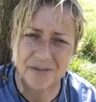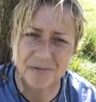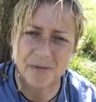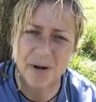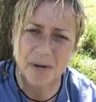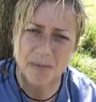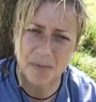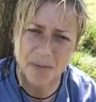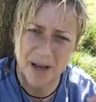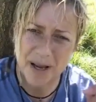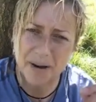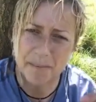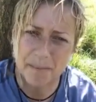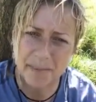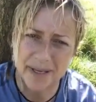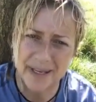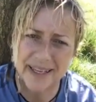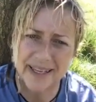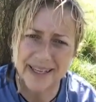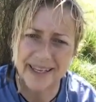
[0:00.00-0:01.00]
when we are
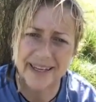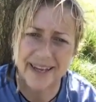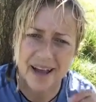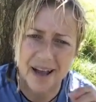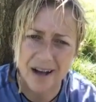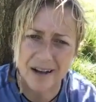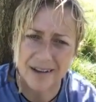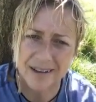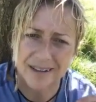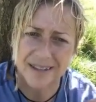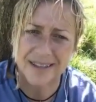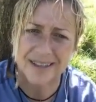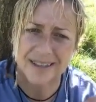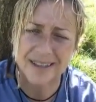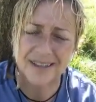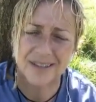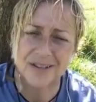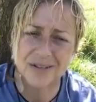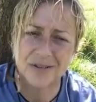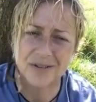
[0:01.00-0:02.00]
being
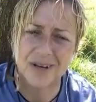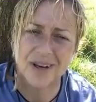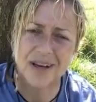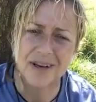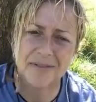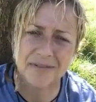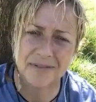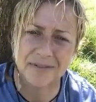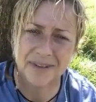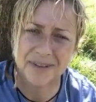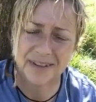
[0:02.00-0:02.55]
unconditional love